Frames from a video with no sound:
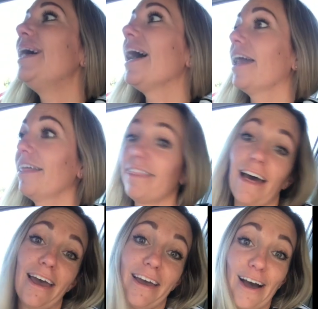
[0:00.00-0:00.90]
And I
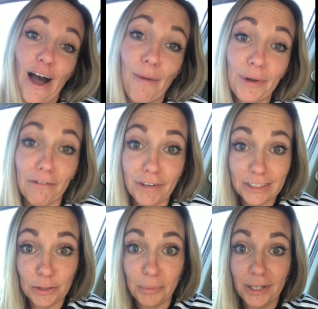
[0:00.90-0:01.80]
thought, I'm gonna
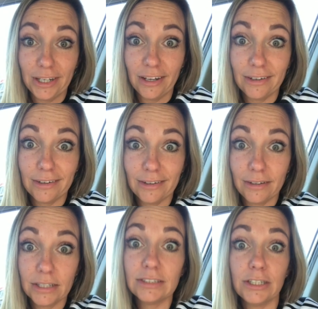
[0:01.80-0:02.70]
fight somebody,
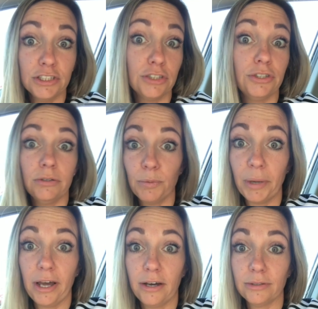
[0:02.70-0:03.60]
because there's a dude in
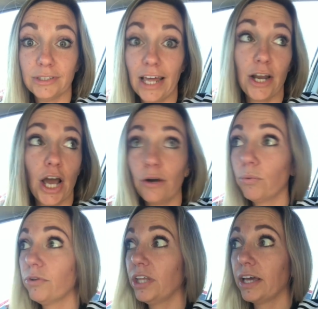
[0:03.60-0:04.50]
my house, and I
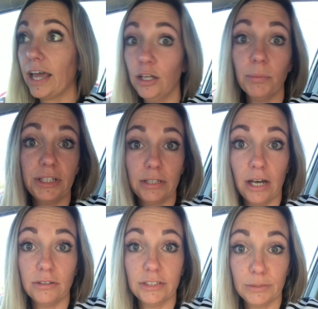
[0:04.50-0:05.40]
don't think anybody
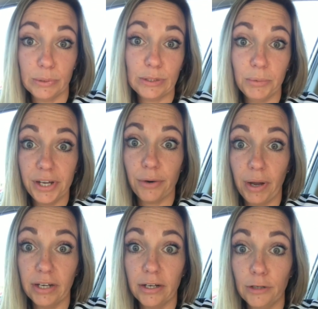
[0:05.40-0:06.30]
else is supposed to be here
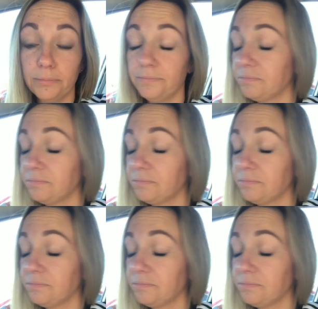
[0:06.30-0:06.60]
right now.